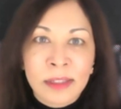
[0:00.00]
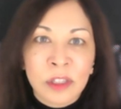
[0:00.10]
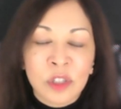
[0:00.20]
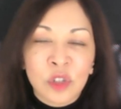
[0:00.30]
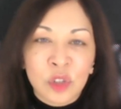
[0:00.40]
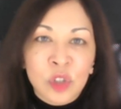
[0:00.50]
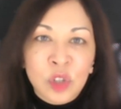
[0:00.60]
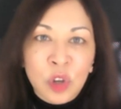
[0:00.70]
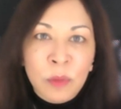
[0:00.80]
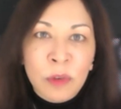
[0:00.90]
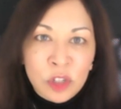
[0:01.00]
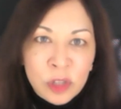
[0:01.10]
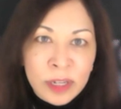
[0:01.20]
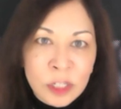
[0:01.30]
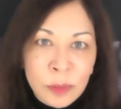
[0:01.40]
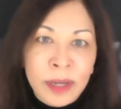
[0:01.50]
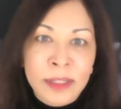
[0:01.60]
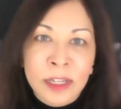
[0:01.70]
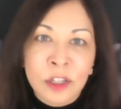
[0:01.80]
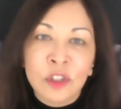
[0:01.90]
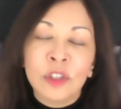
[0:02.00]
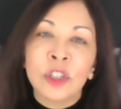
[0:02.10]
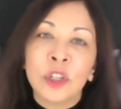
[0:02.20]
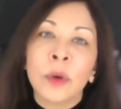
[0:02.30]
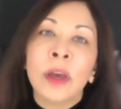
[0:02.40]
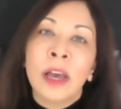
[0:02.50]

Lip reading: There's just so much that I need to pay attention to.